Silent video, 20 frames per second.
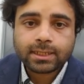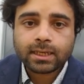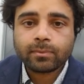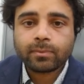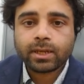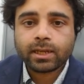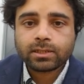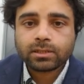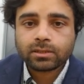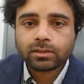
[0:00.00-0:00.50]

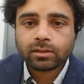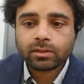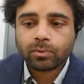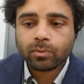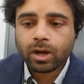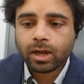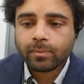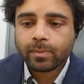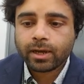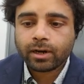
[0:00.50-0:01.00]
compared to the
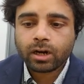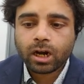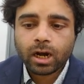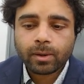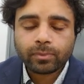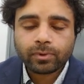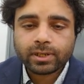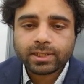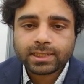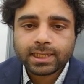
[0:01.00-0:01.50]
white matter
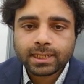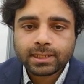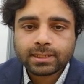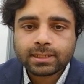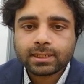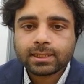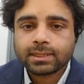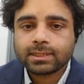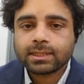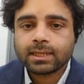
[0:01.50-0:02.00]

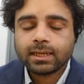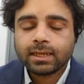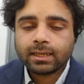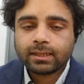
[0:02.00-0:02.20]
hyperintensities.